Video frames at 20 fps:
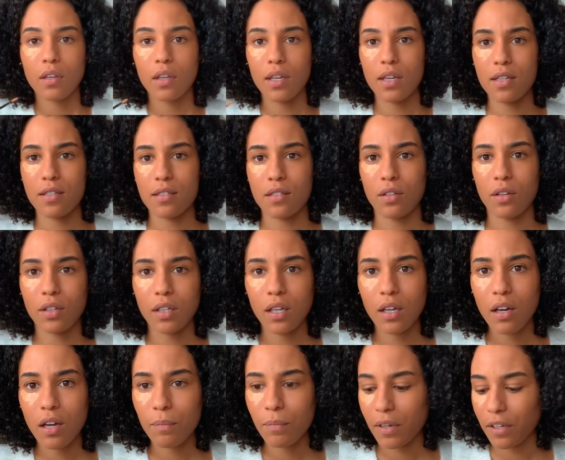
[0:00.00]
is
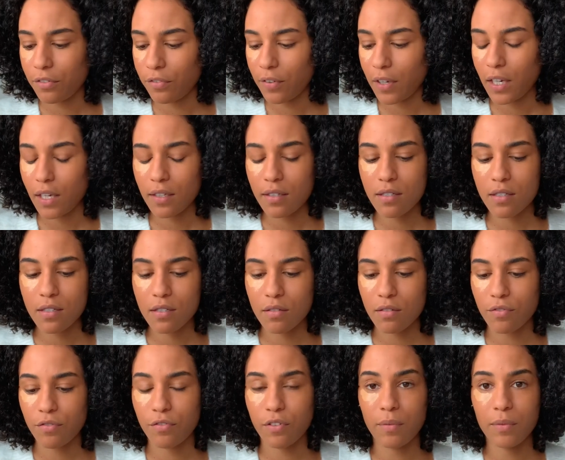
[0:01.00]
looking on my face
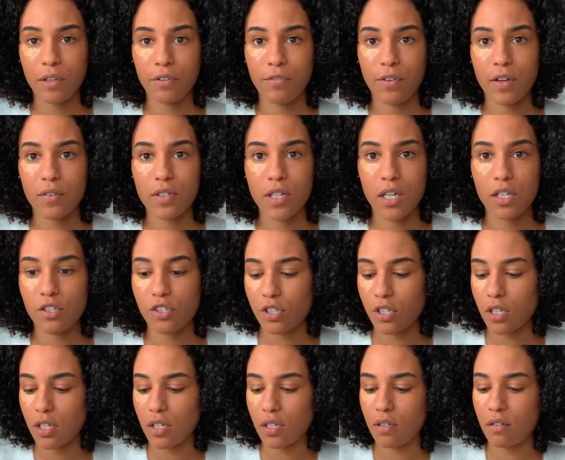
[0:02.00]
from the
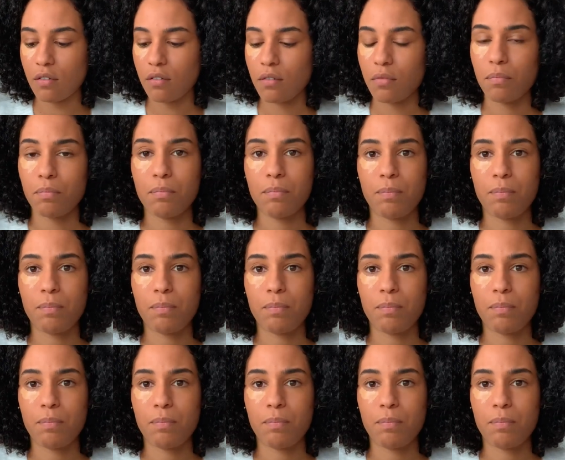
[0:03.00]
foundation.